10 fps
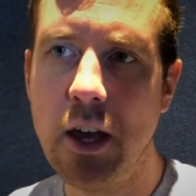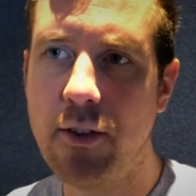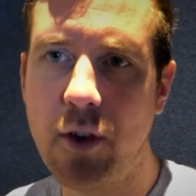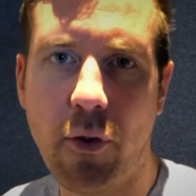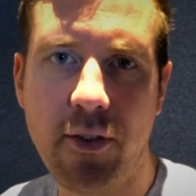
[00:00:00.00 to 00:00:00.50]

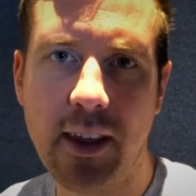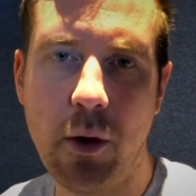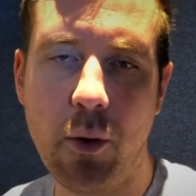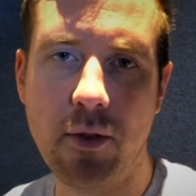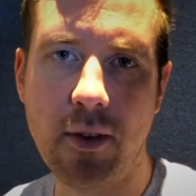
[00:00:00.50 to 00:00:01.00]
soft
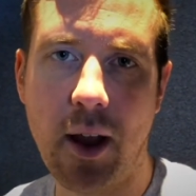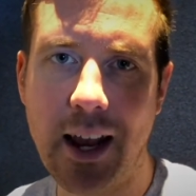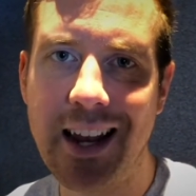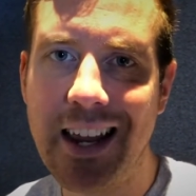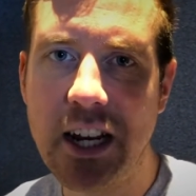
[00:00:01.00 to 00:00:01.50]
skills
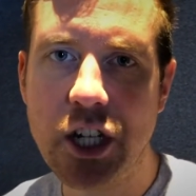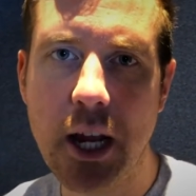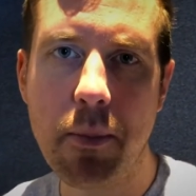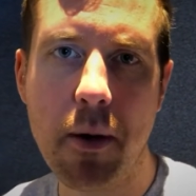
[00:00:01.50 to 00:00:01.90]
like leadership,